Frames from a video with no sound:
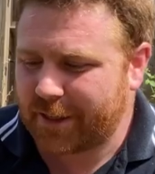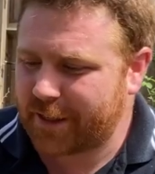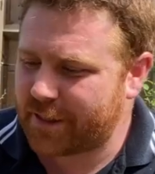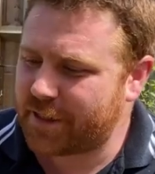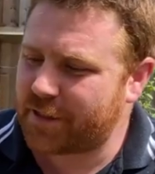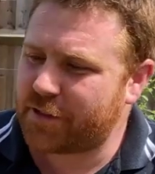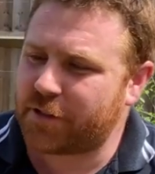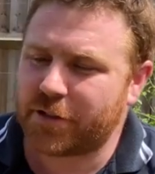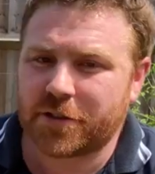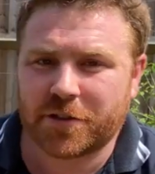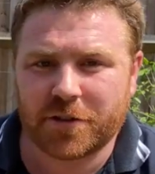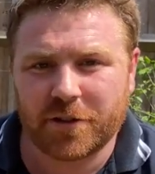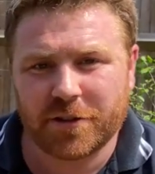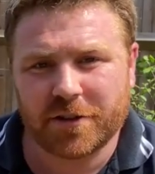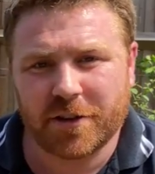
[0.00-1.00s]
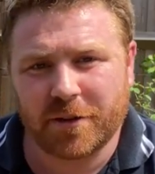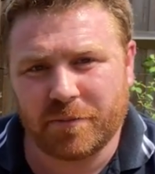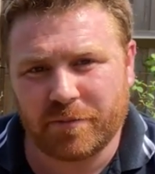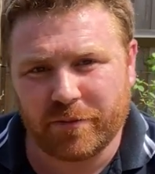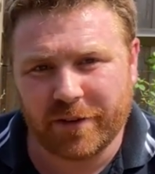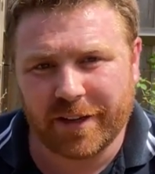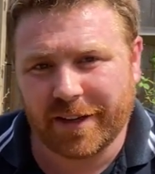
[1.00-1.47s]
This is just such a
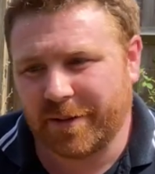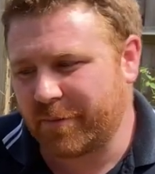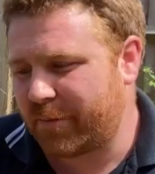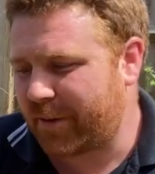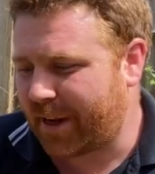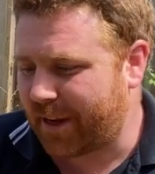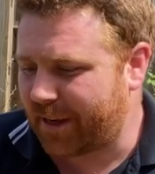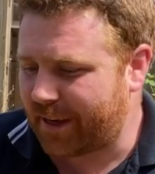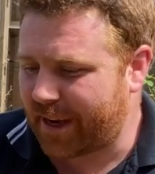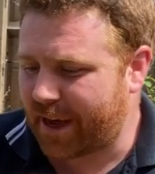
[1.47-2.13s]
brilliant plant.